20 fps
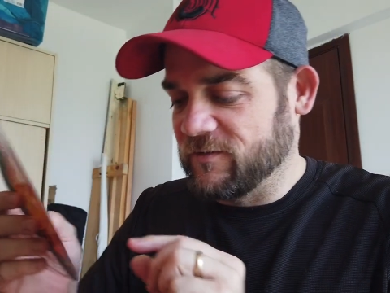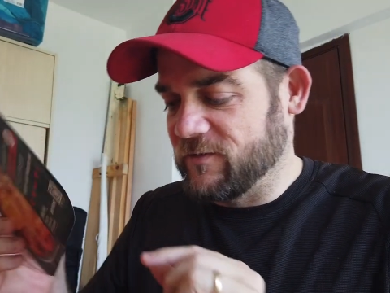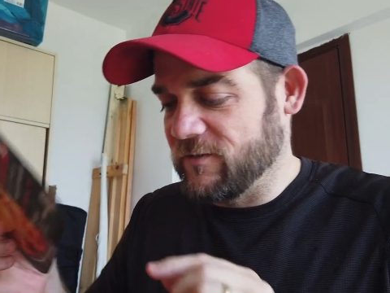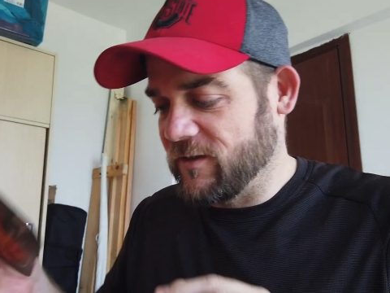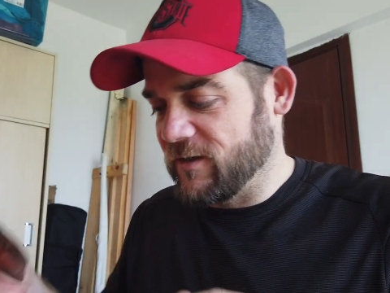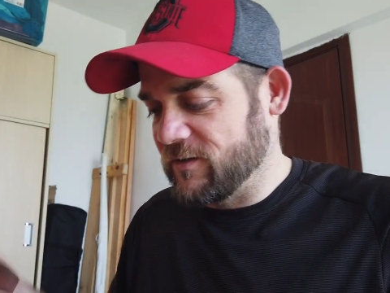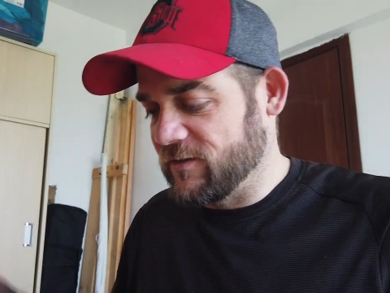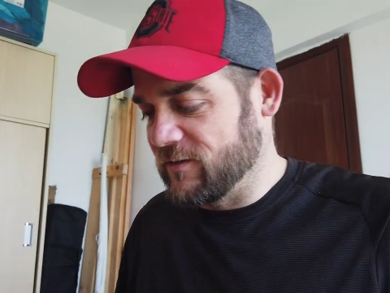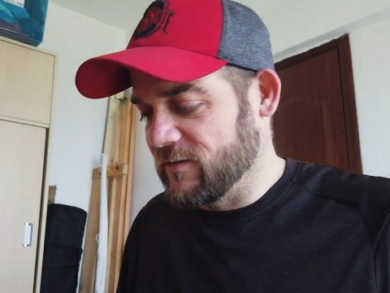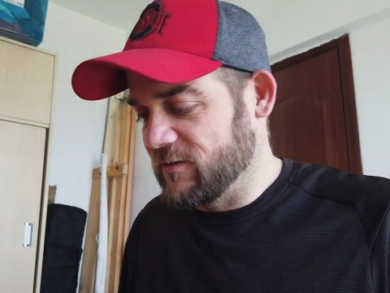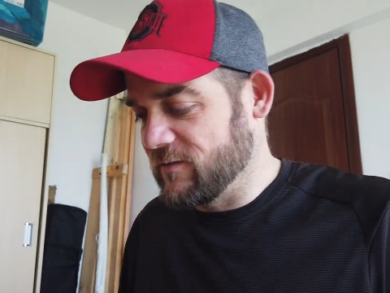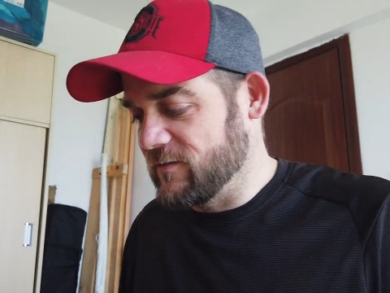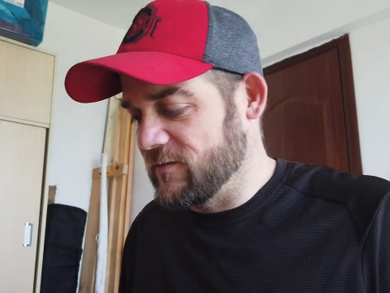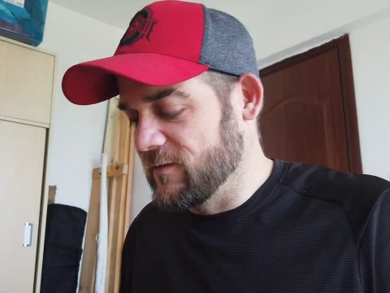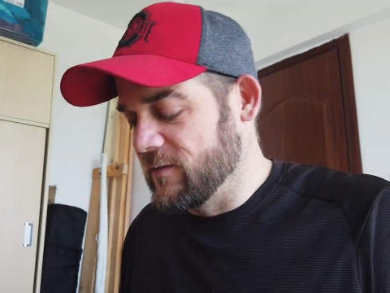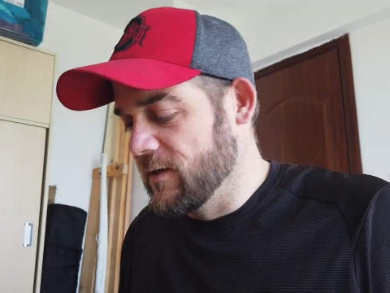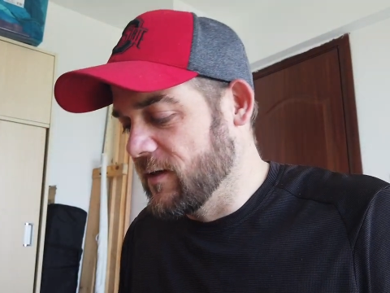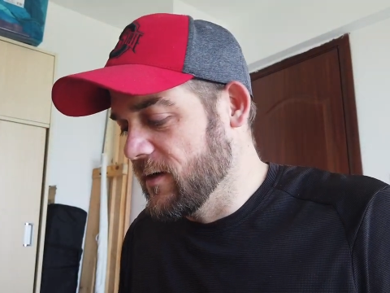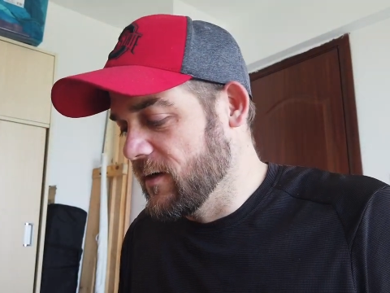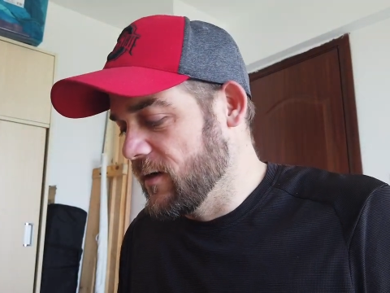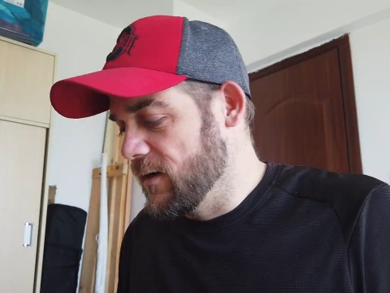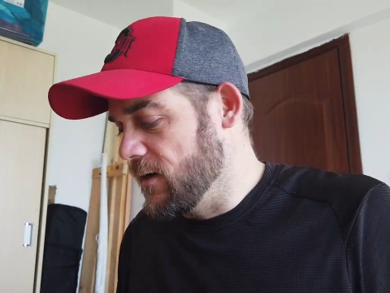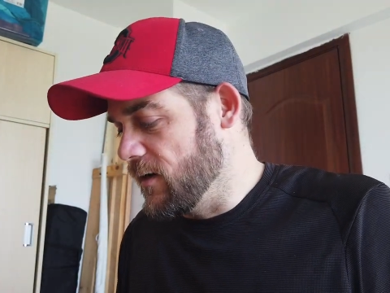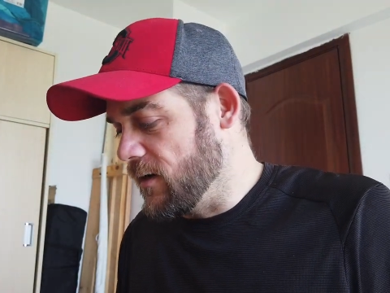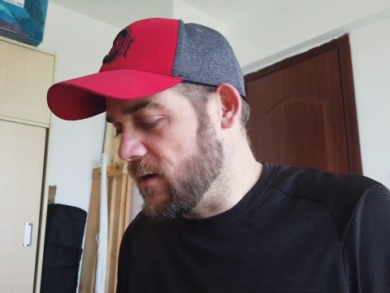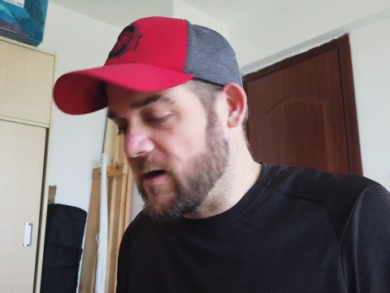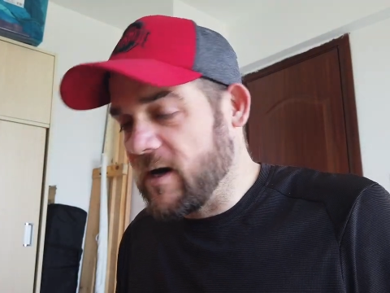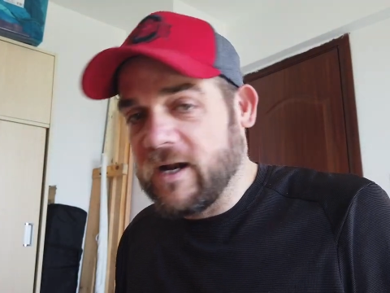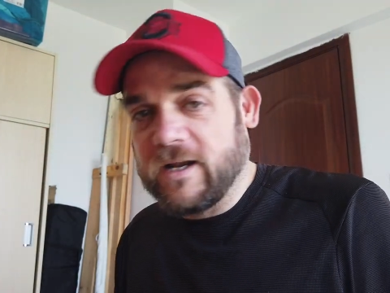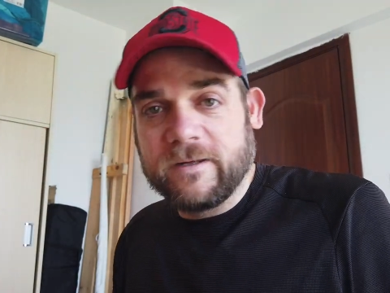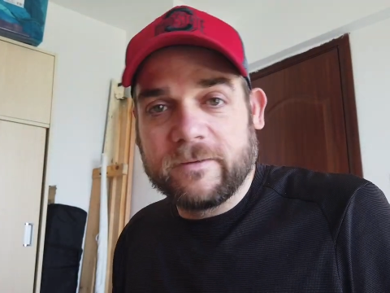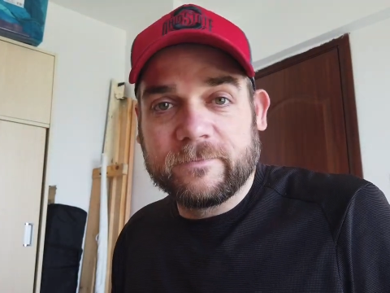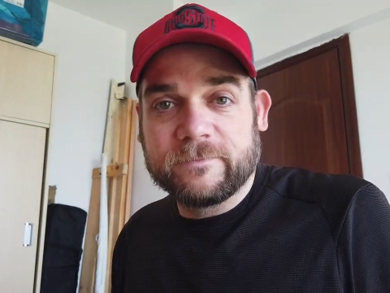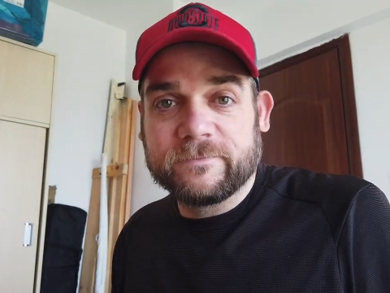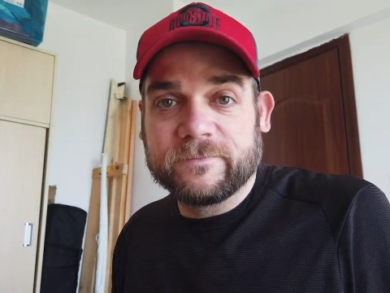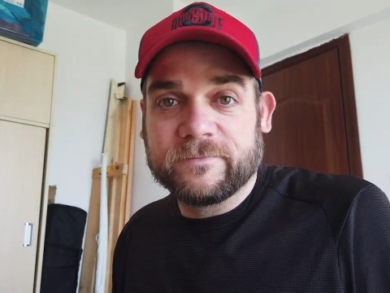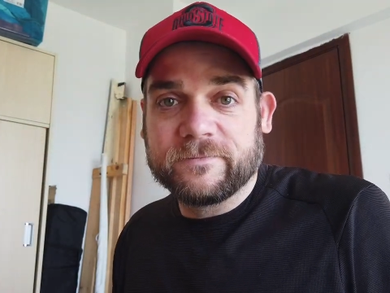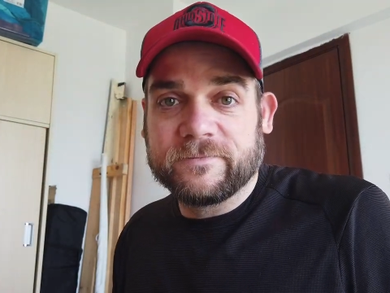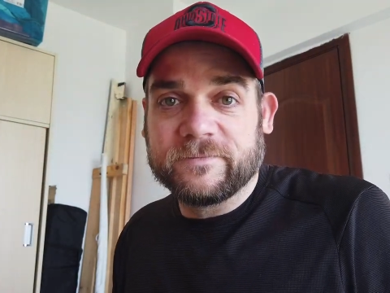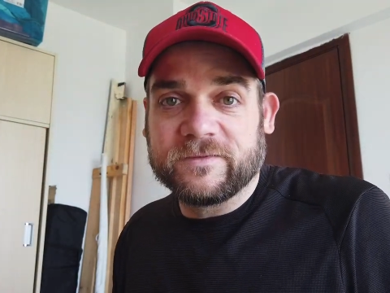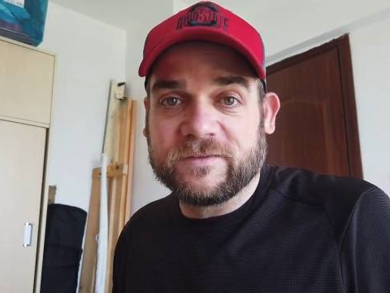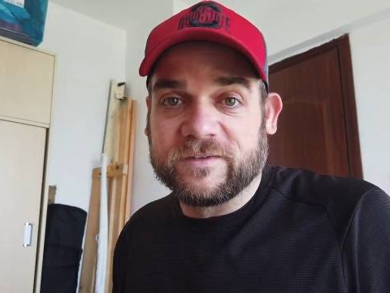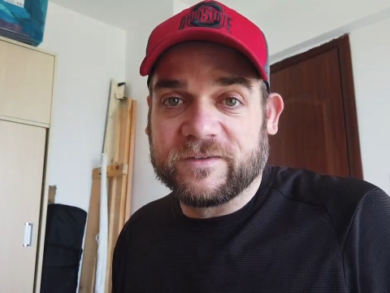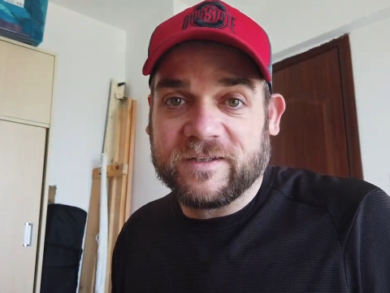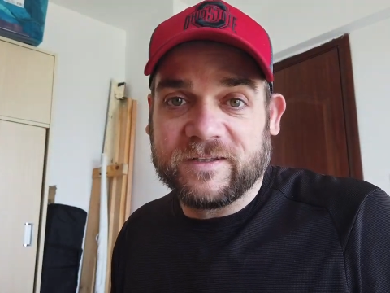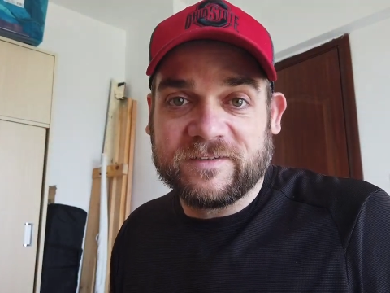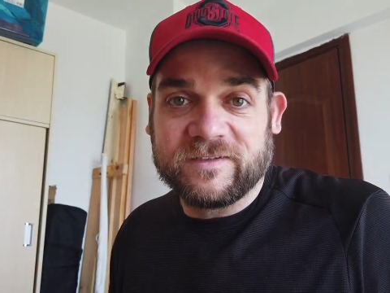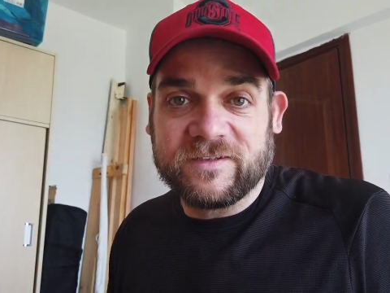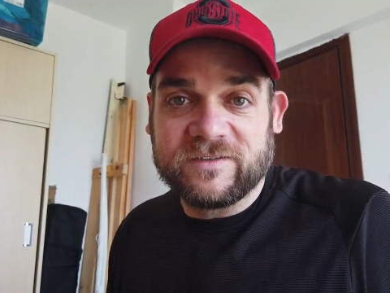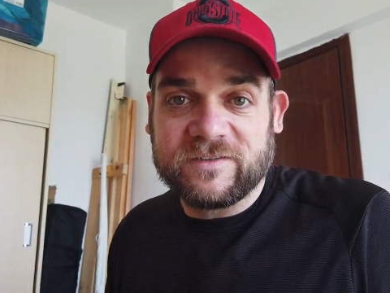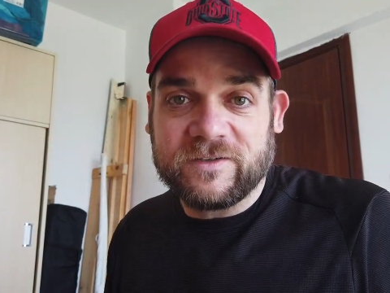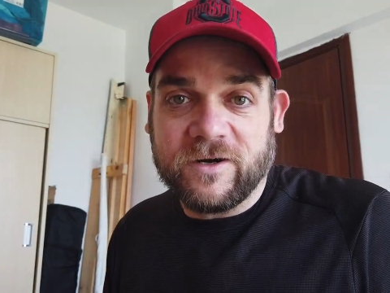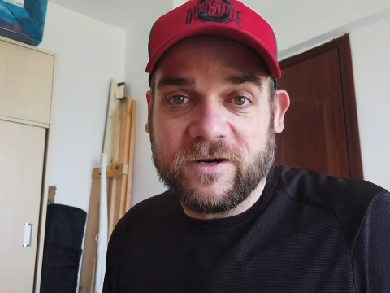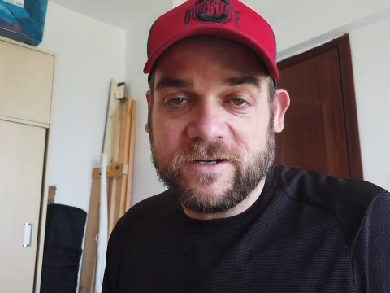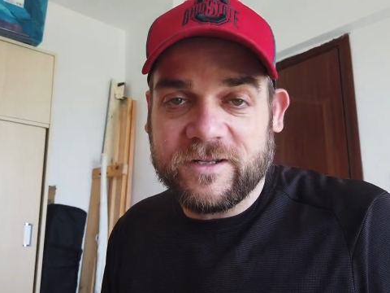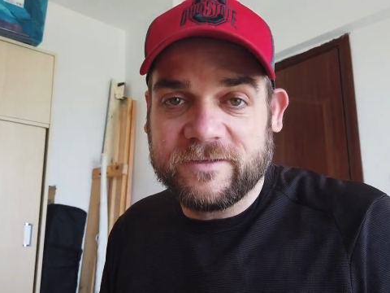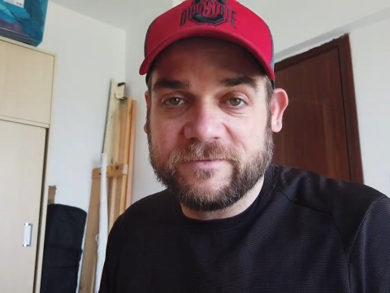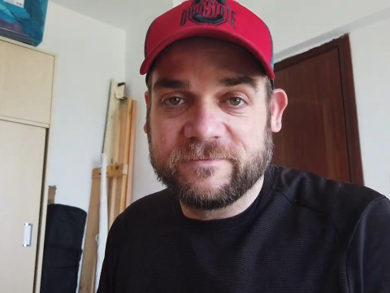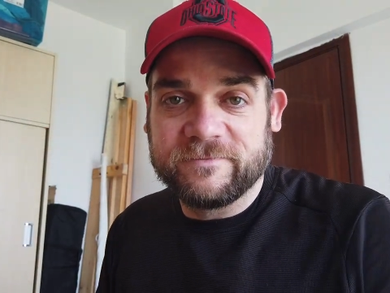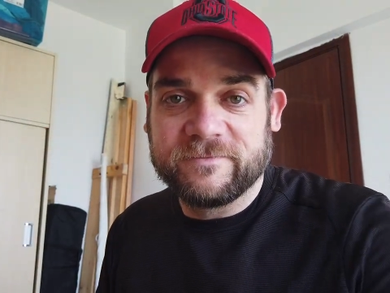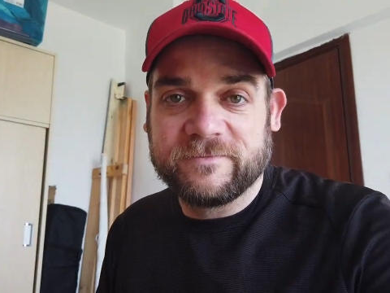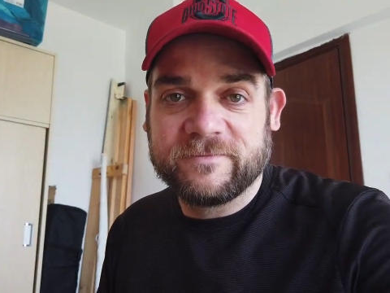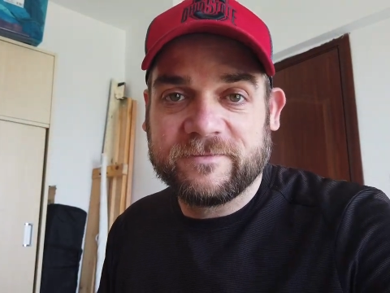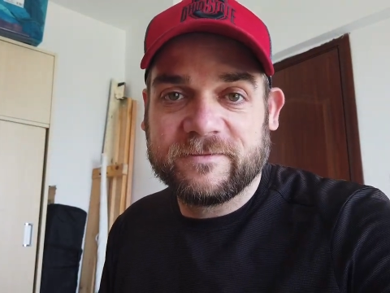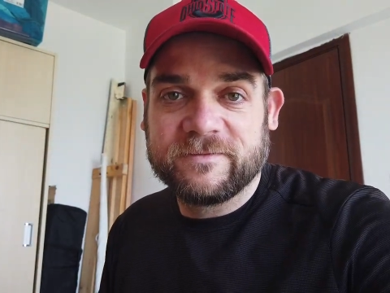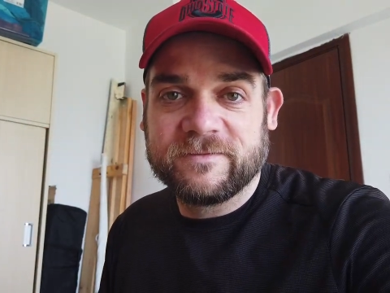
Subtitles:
these directions. All right, so let's get started.